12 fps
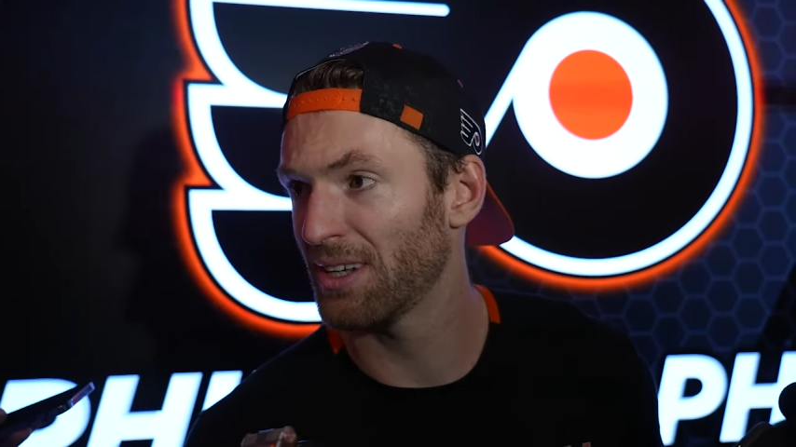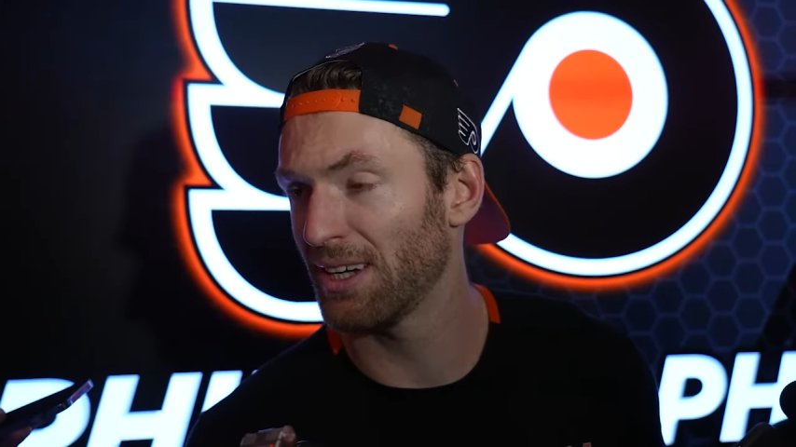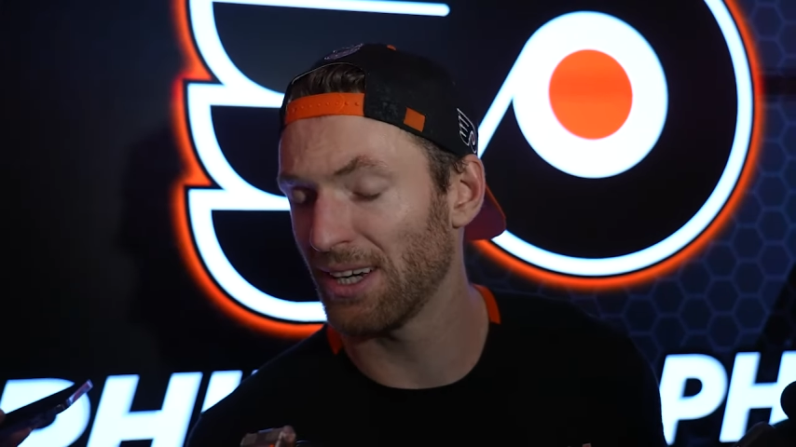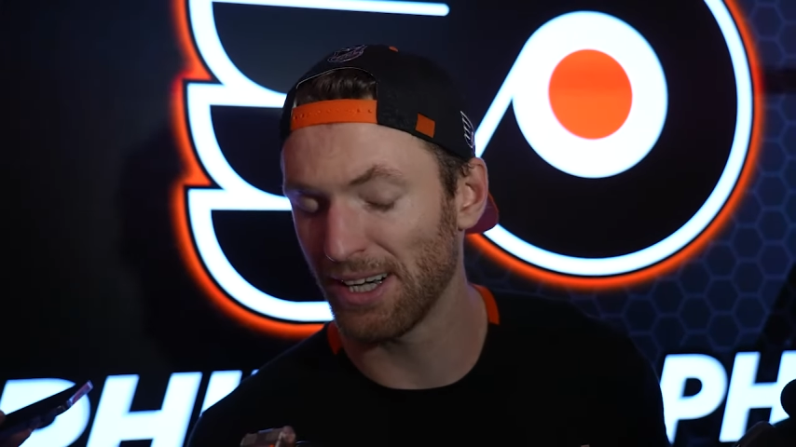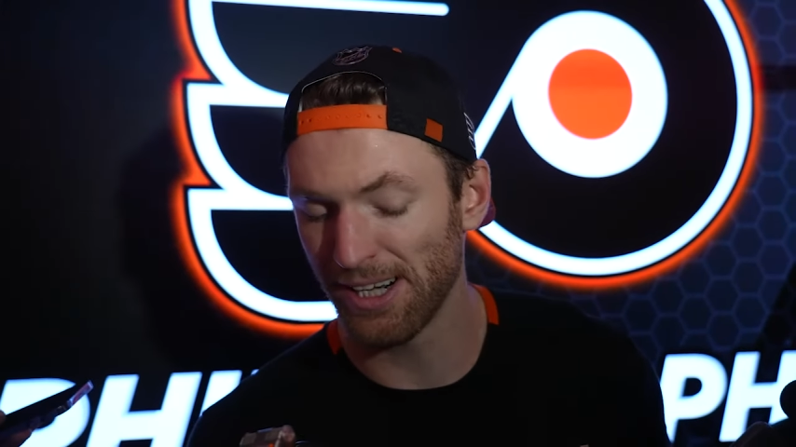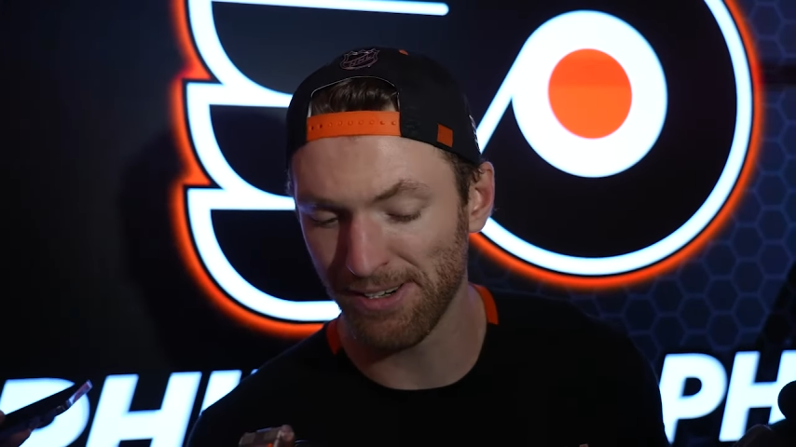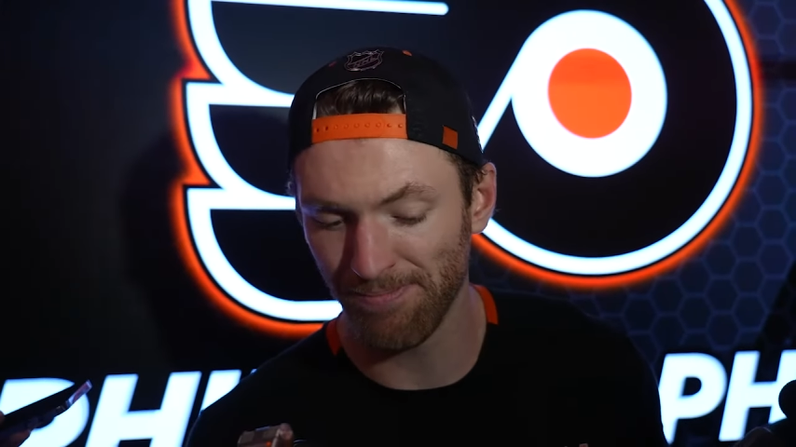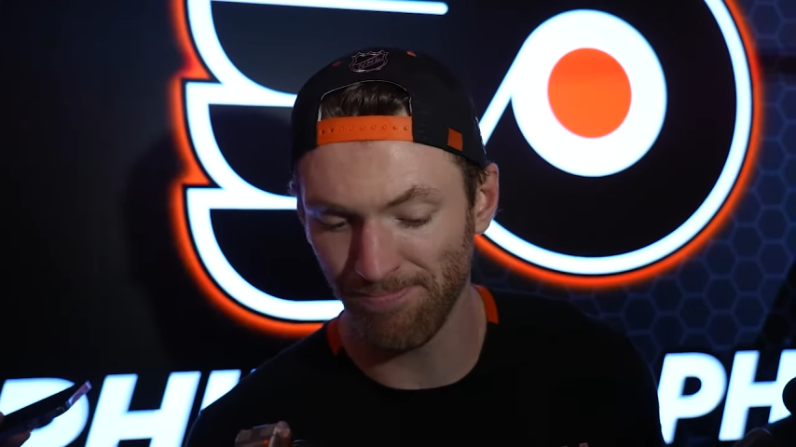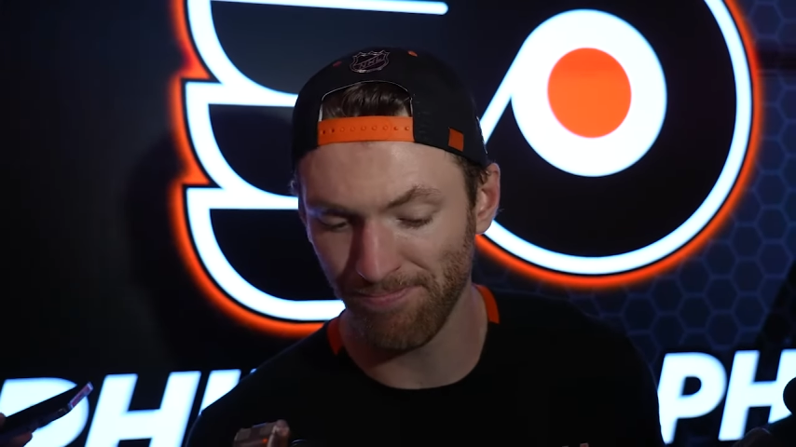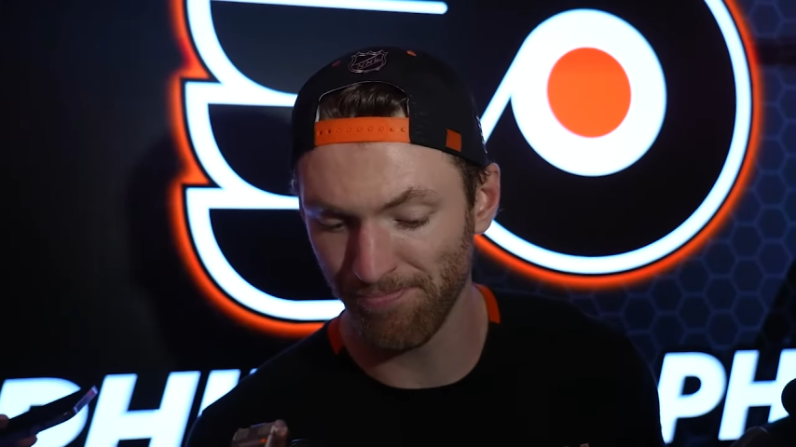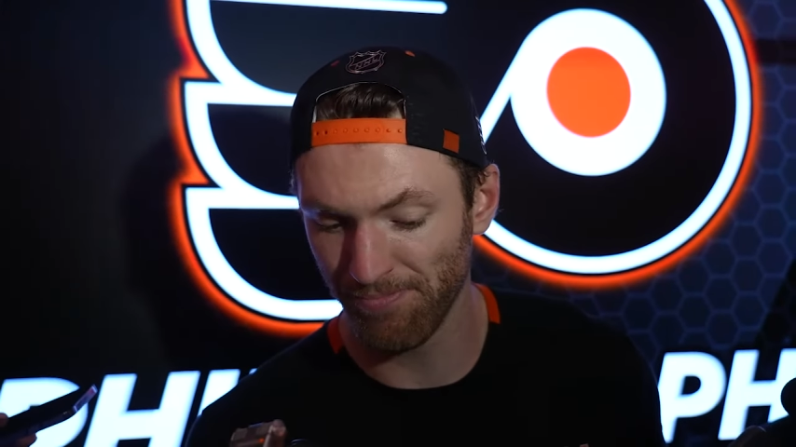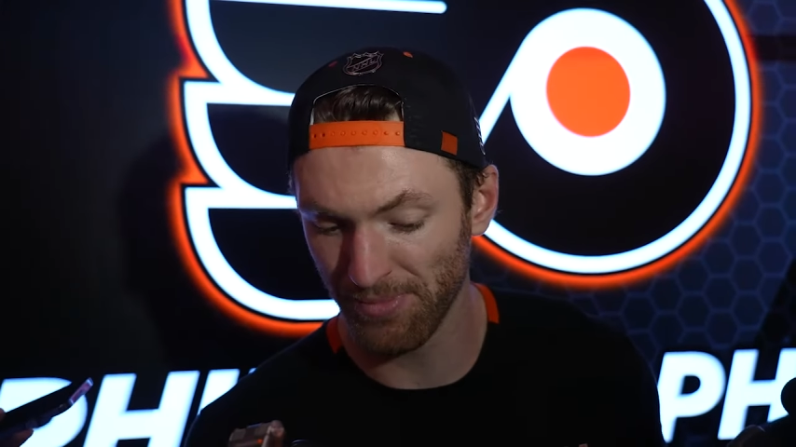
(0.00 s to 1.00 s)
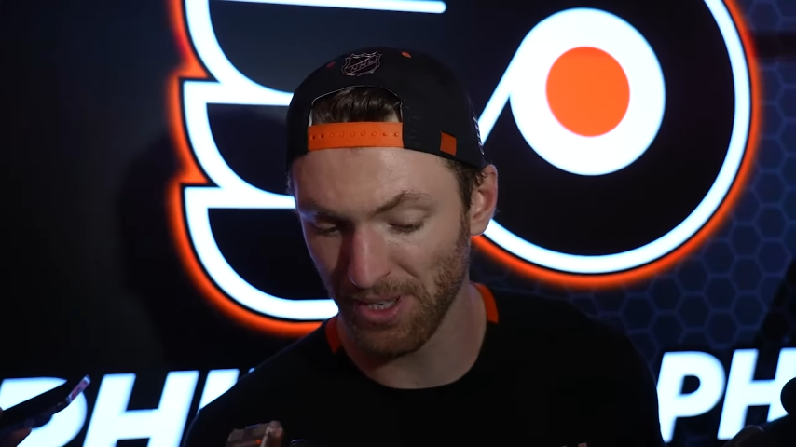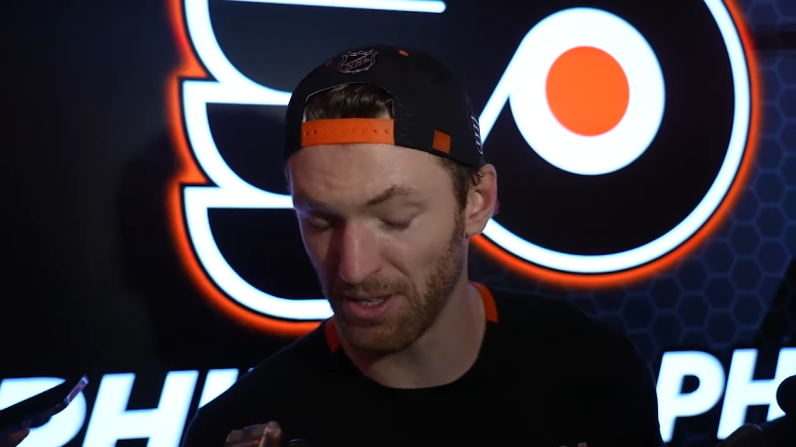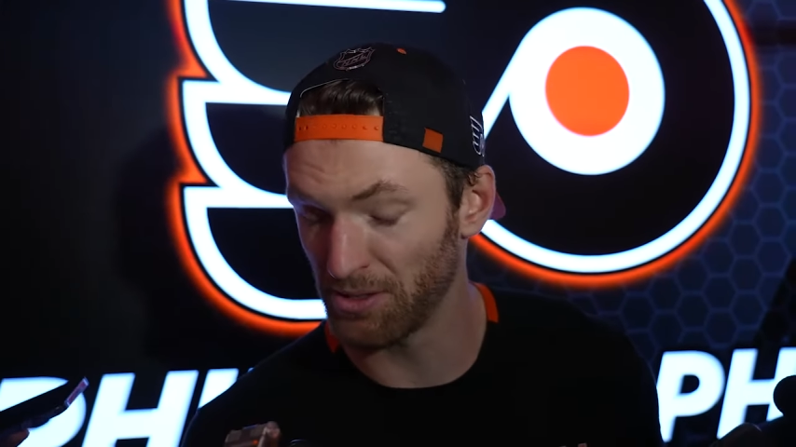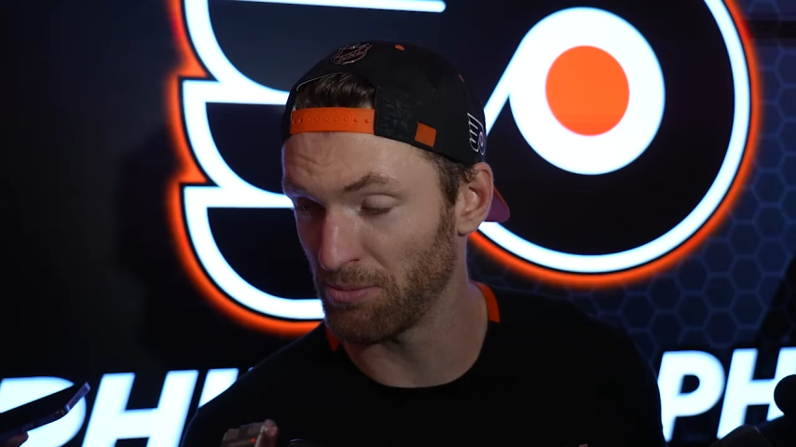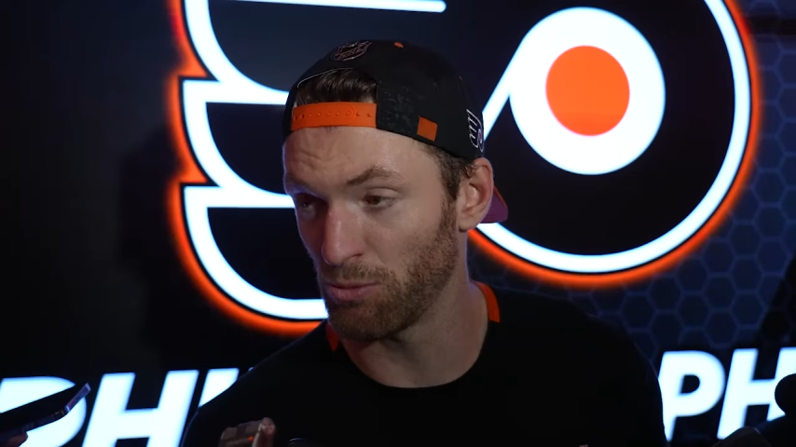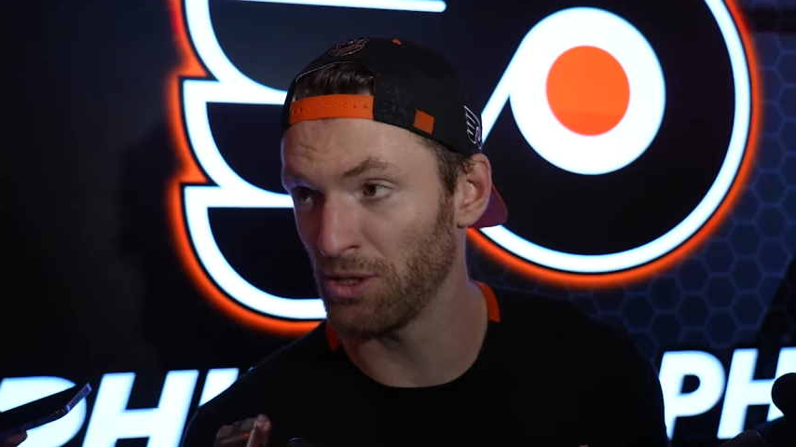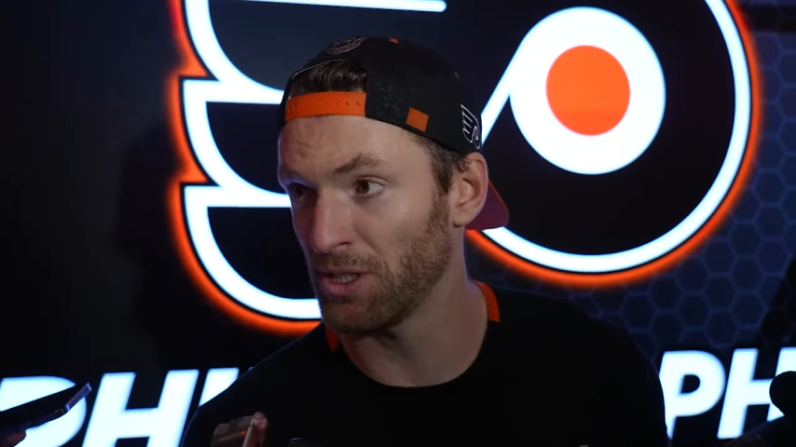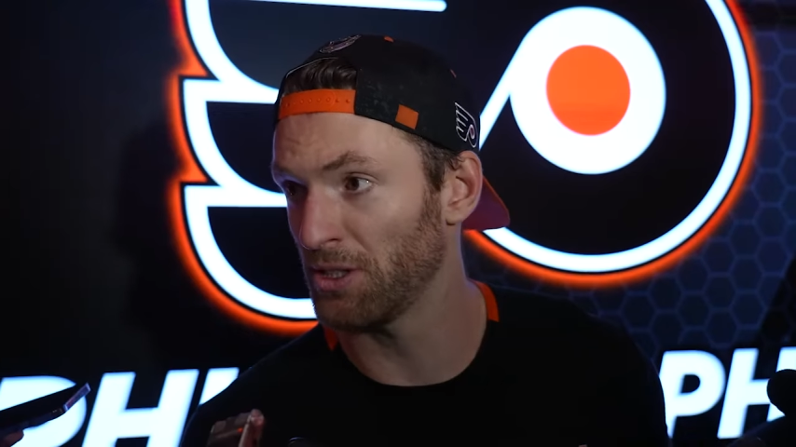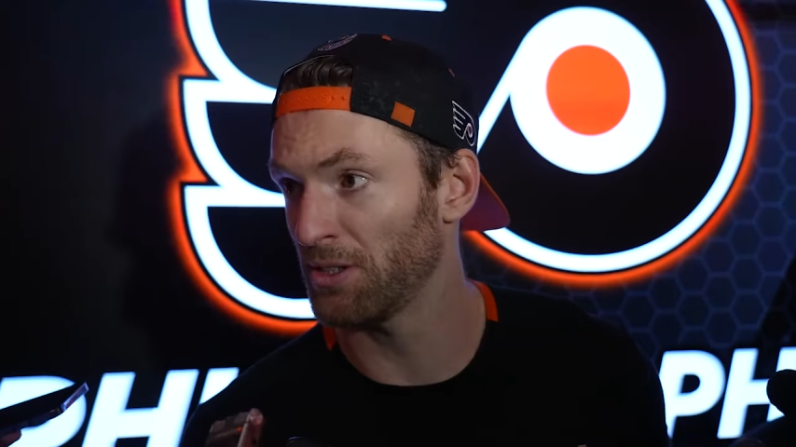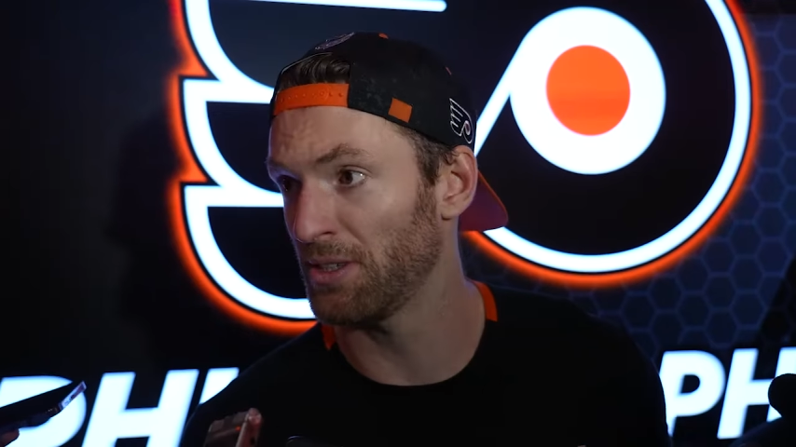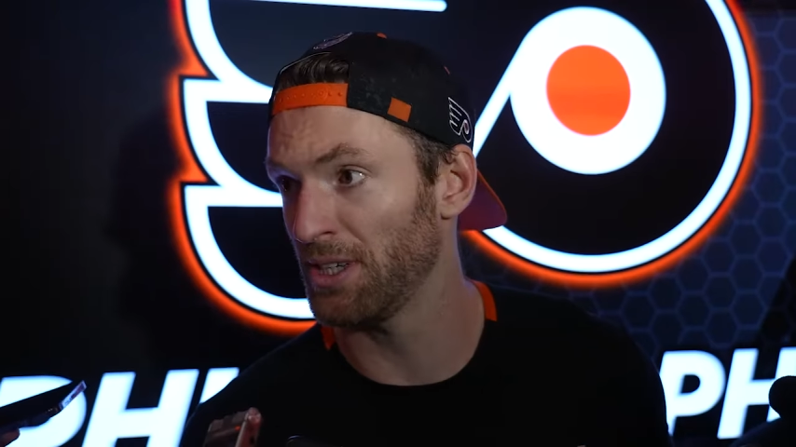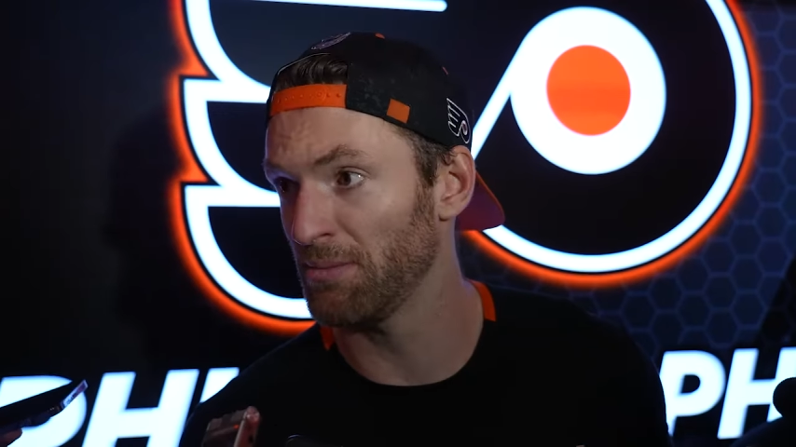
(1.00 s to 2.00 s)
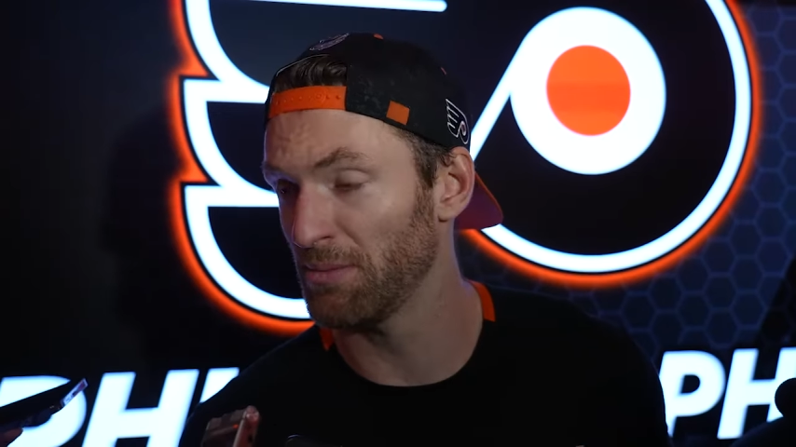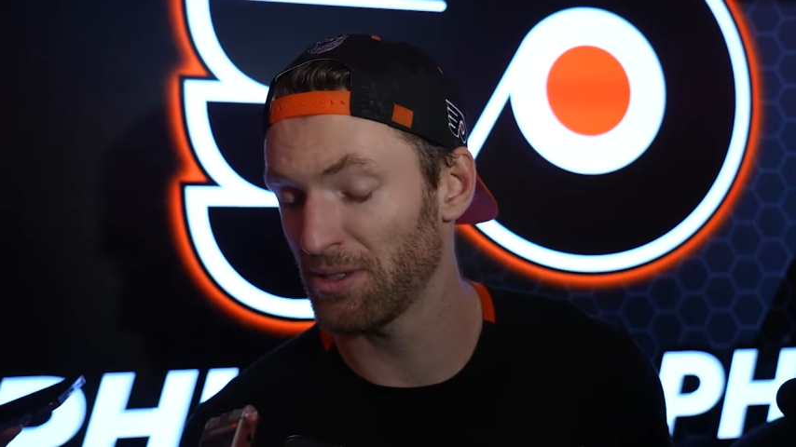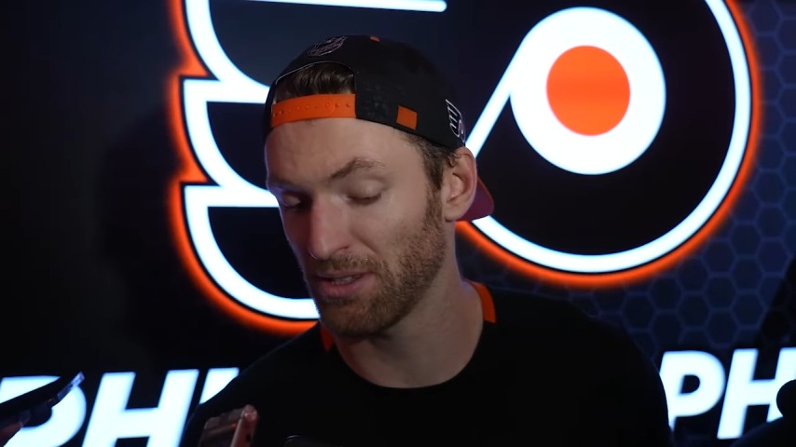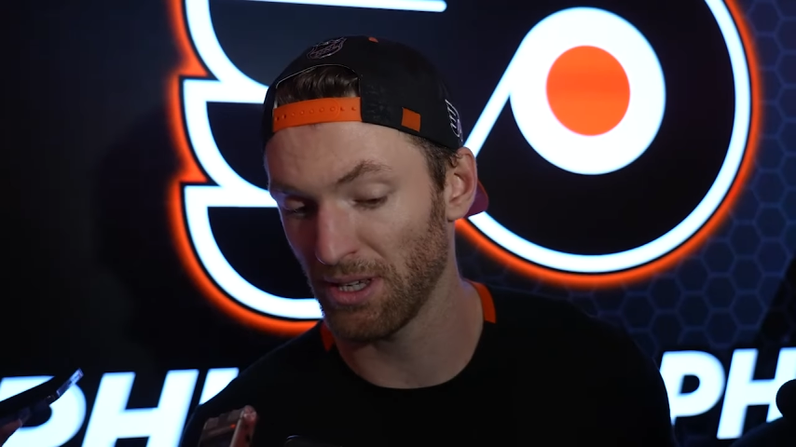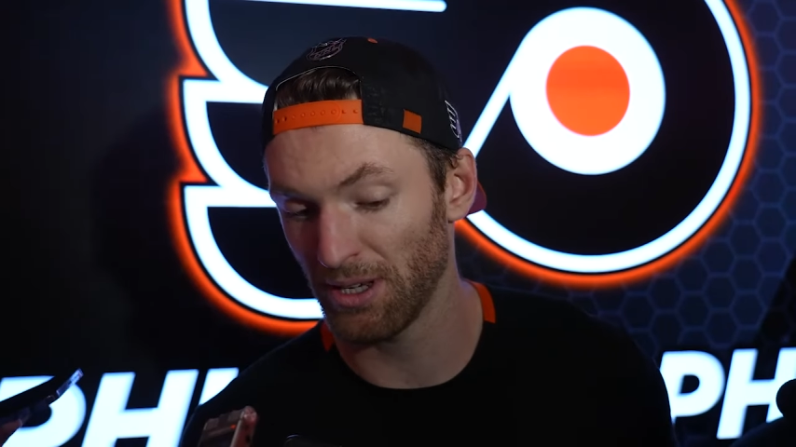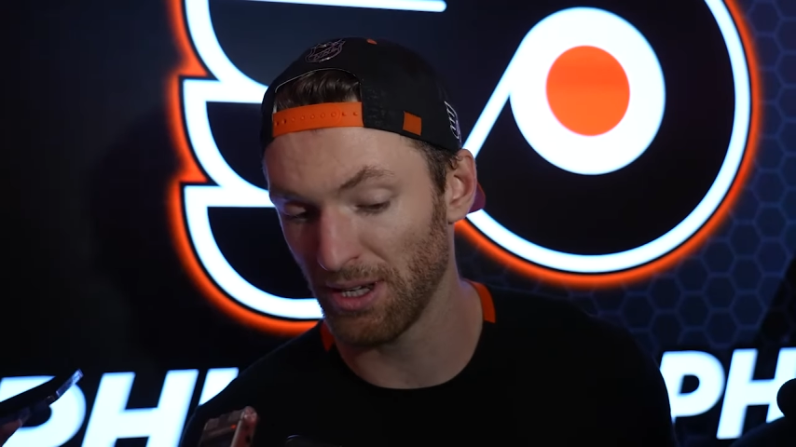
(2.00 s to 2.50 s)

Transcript: against some really good teams.